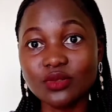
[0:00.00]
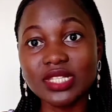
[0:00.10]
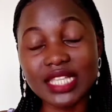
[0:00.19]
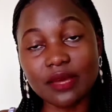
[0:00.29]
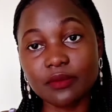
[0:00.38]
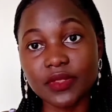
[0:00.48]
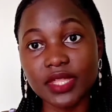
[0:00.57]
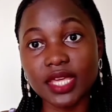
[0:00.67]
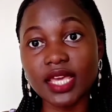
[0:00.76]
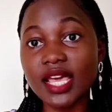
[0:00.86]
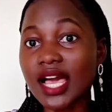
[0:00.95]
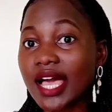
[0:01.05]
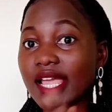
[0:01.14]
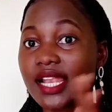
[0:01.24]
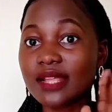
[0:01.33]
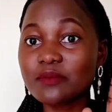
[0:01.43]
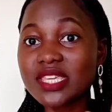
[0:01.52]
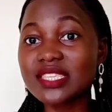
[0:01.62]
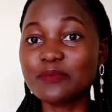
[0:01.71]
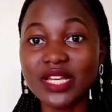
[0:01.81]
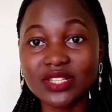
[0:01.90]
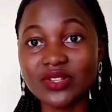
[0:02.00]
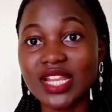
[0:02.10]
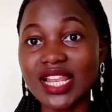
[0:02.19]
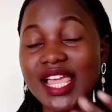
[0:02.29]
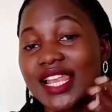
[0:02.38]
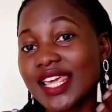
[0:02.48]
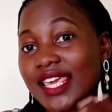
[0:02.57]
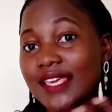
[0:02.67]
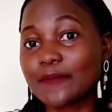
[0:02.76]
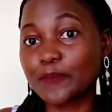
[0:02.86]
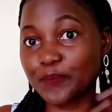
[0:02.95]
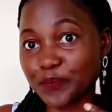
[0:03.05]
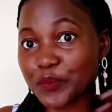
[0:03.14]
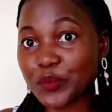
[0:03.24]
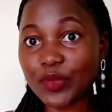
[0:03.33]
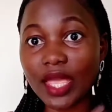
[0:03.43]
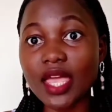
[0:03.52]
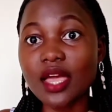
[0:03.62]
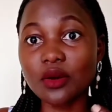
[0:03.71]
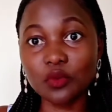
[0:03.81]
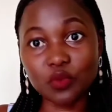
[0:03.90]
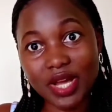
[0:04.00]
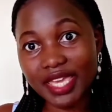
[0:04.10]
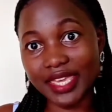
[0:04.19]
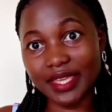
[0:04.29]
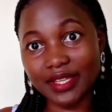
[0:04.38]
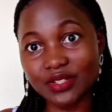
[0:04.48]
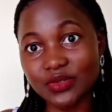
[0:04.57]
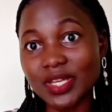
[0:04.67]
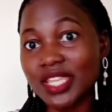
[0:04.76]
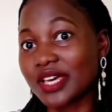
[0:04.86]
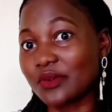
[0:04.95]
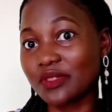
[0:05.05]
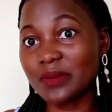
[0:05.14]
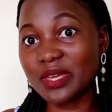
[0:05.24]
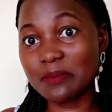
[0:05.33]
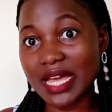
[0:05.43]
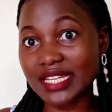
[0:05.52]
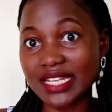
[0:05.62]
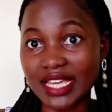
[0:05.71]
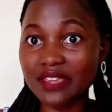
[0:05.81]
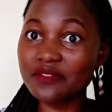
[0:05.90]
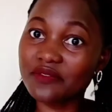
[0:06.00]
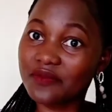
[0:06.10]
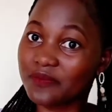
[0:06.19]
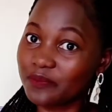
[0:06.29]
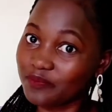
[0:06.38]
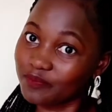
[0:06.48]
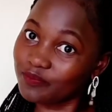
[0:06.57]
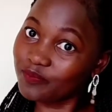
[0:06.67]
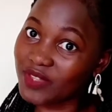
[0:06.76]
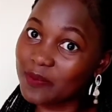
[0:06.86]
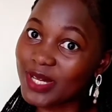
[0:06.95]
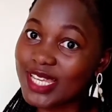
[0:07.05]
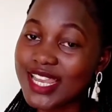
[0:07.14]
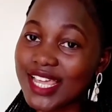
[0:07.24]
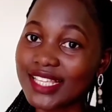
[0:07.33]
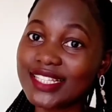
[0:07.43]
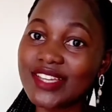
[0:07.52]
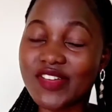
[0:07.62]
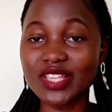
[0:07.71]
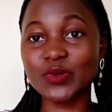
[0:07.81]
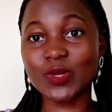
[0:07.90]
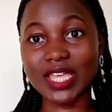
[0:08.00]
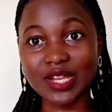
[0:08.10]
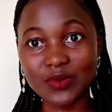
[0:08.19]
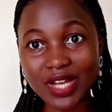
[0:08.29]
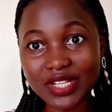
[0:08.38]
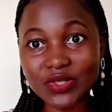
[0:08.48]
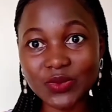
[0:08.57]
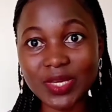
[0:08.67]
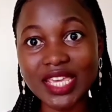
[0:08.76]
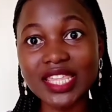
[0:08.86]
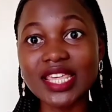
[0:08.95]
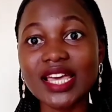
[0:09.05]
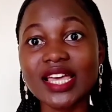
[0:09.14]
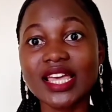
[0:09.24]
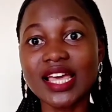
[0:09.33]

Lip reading: to something. Me personally, I like working together with my partner. If the partner is serious, we can work together